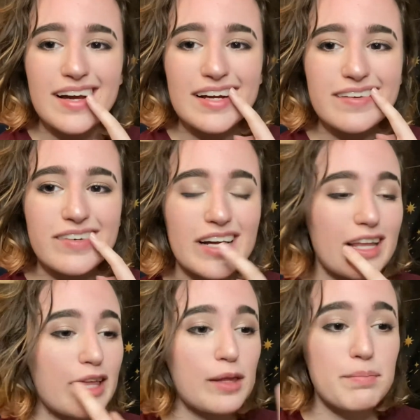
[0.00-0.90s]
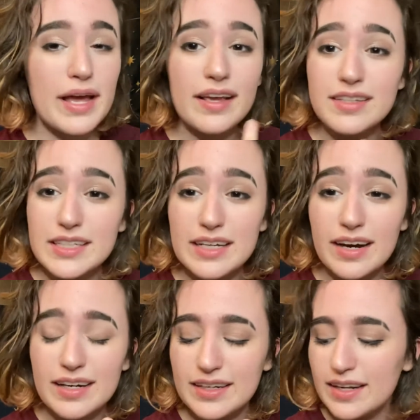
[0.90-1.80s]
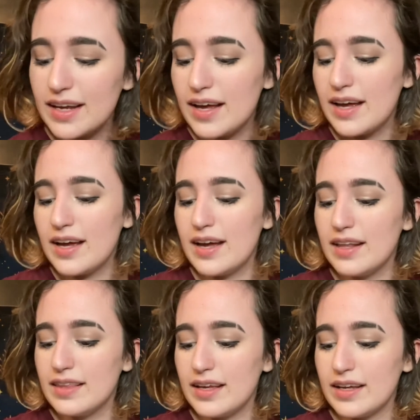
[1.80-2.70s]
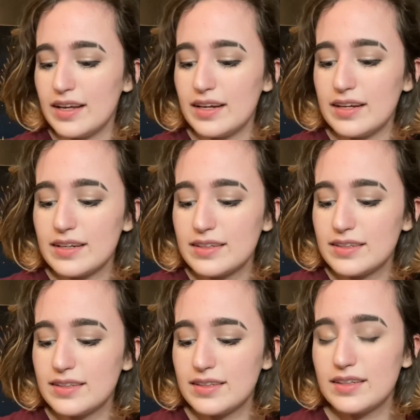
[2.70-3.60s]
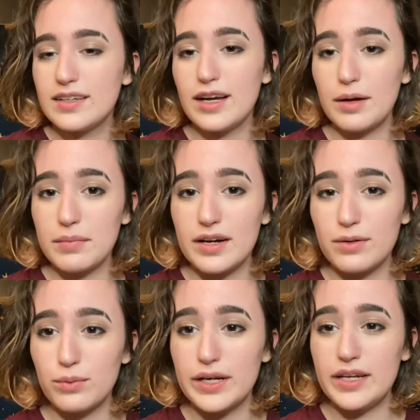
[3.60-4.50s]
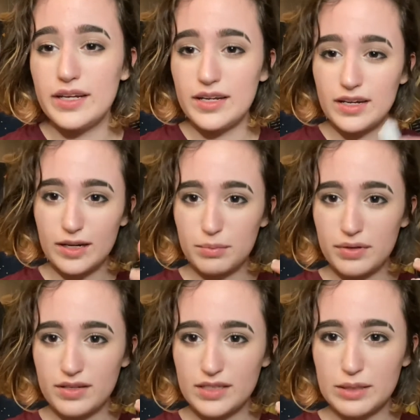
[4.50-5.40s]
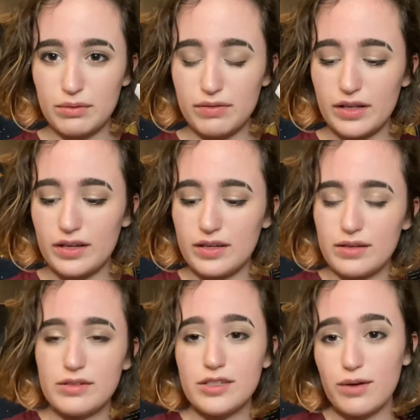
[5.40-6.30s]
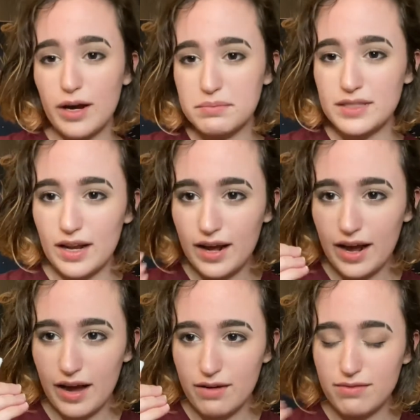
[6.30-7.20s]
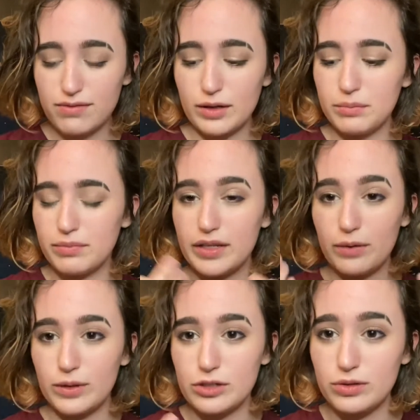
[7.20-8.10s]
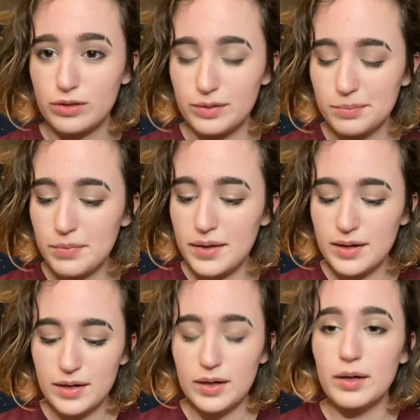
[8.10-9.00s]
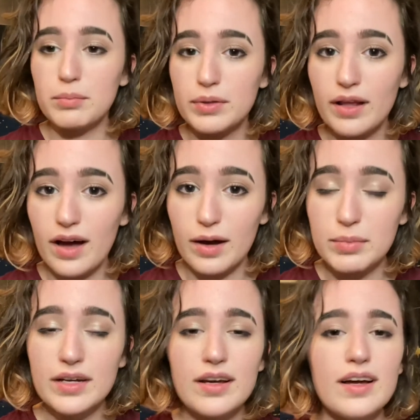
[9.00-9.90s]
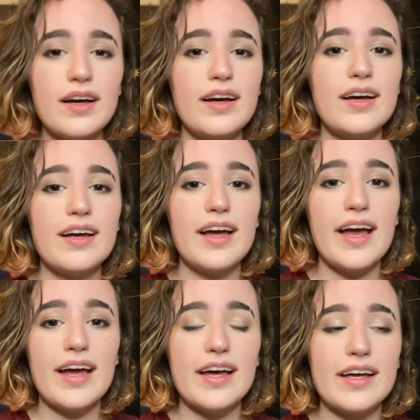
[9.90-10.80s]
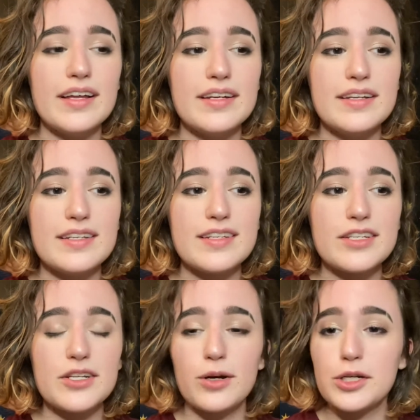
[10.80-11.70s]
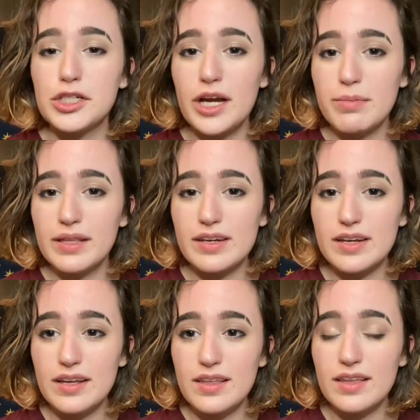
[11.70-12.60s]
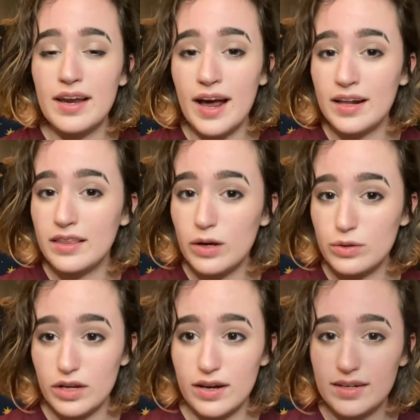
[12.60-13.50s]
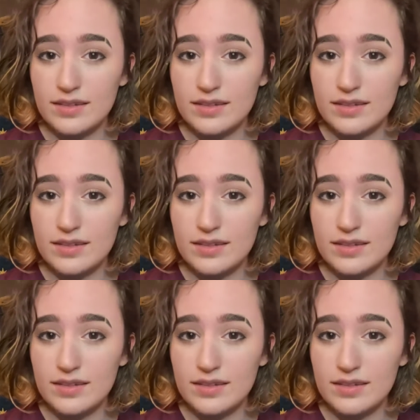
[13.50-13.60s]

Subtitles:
Got like the base done, and then I'm gonna reheat up some of the scraps that I have from the original blob and start shaping the teeth and adding those on.